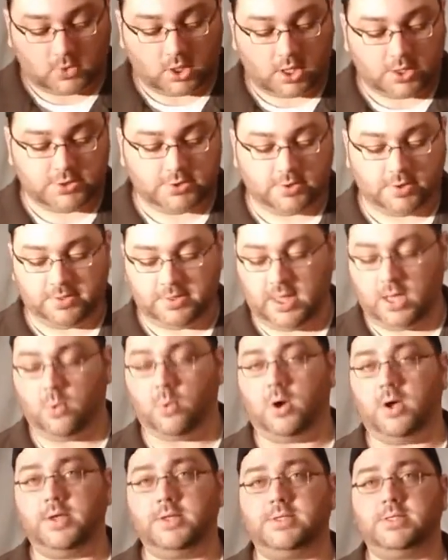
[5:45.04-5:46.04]
So the thing
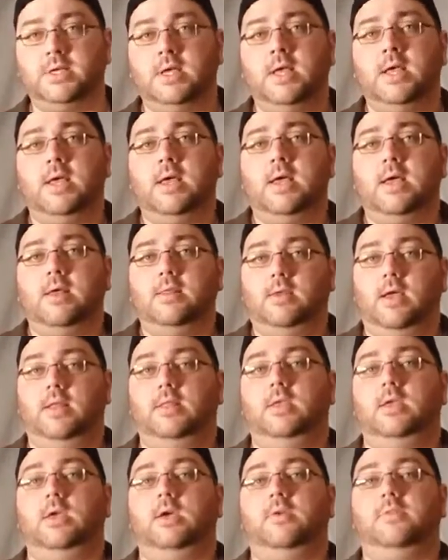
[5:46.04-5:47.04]
was, the
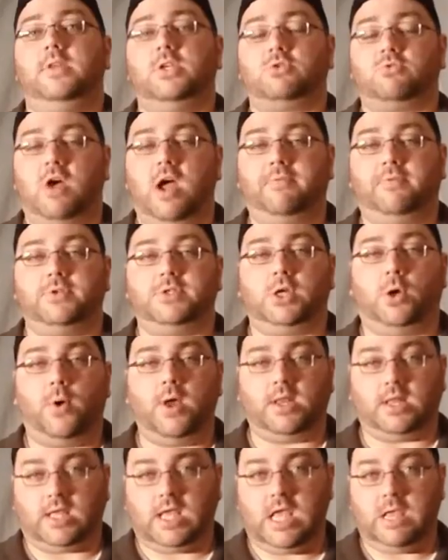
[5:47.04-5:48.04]
idea of this rifle is to go
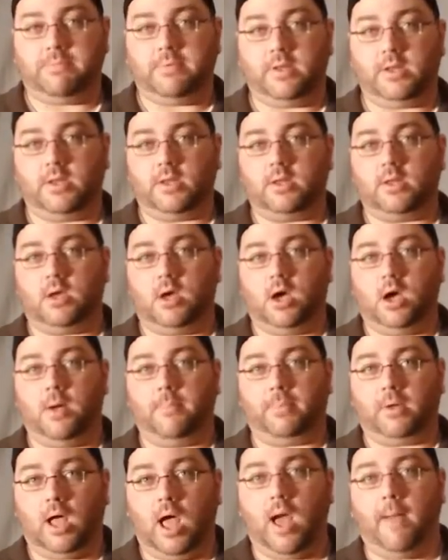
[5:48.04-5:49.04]
ahead and keep it
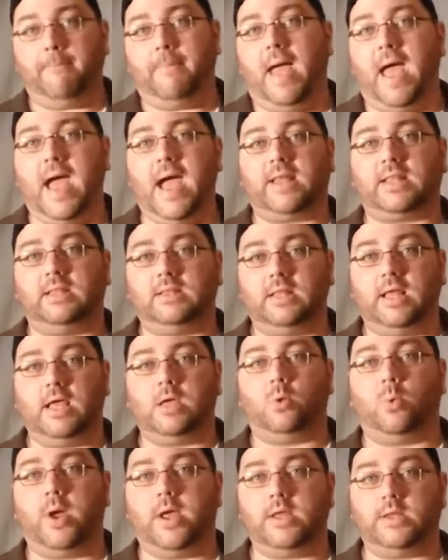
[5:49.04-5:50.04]
compact,
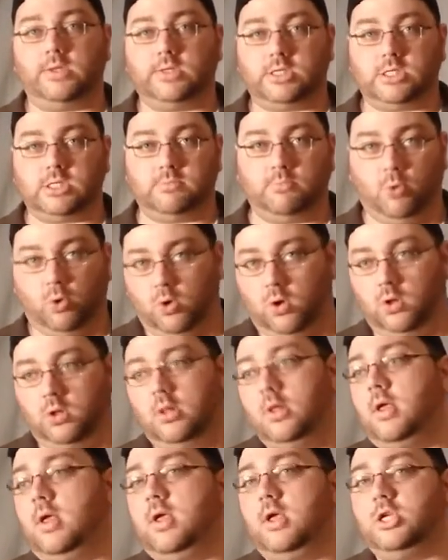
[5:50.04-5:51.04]
lightweight, and small.
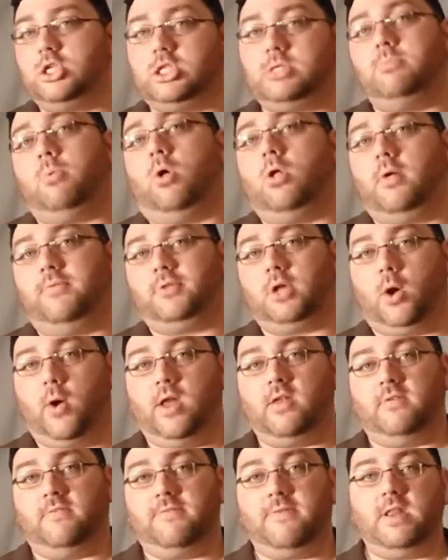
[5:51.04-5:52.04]
Small to go ahead
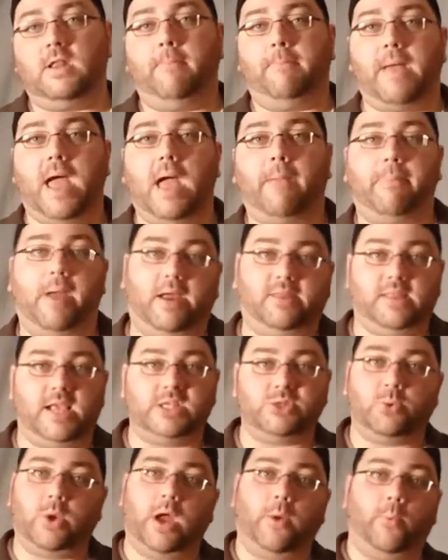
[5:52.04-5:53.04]
and fit in a backpack.
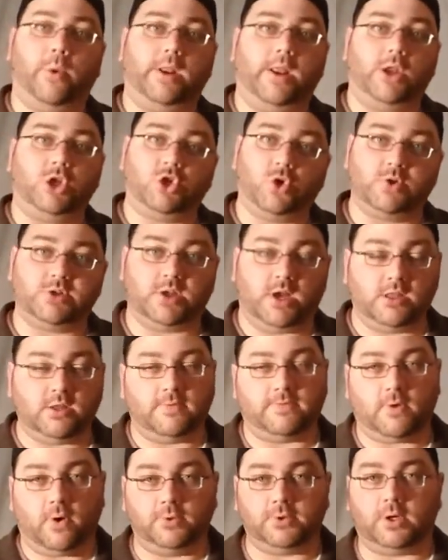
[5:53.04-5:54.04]
That's why I went ahead and chose an
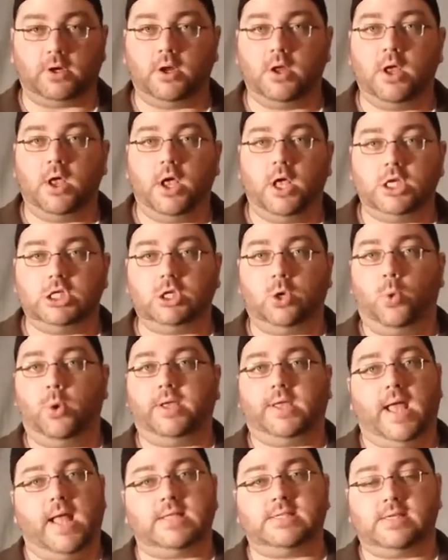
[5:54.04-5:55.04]
underfolder, so
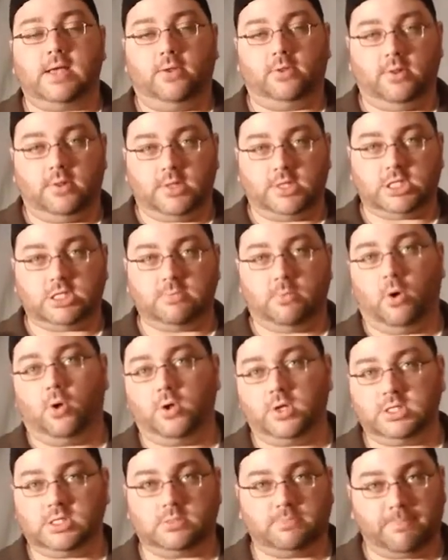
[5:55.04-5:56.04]
it gets down to the
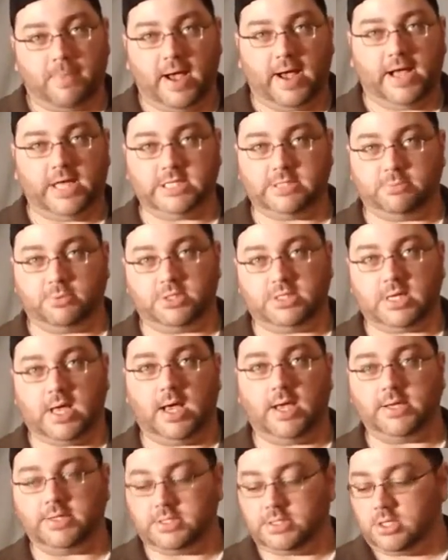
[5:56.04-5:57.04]
smallest possible
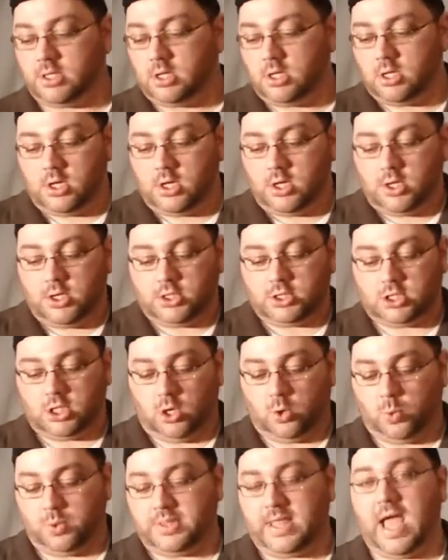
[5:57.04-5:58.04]
size. So
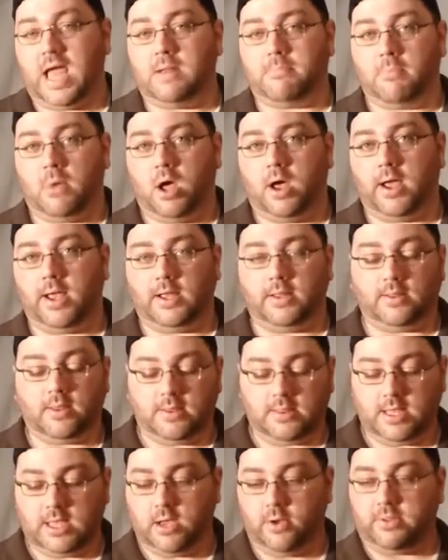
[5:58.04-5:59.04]
with that in mind,
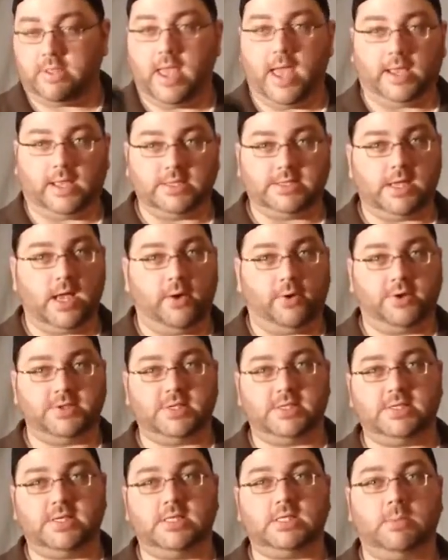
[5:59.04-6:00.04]
the EOTech is out because
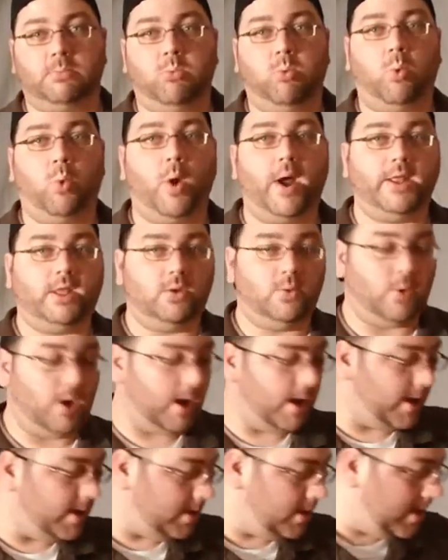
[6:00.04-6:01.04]
it sits up way too
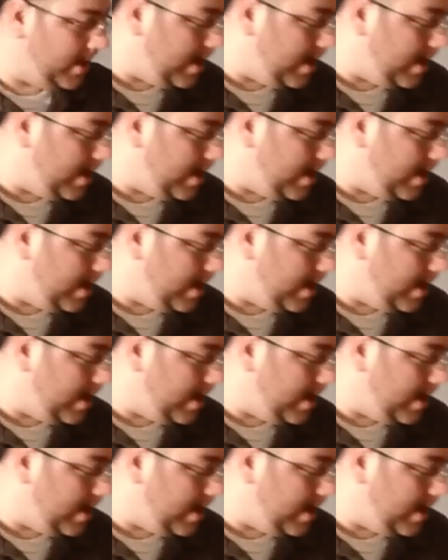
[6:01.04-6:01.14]
high,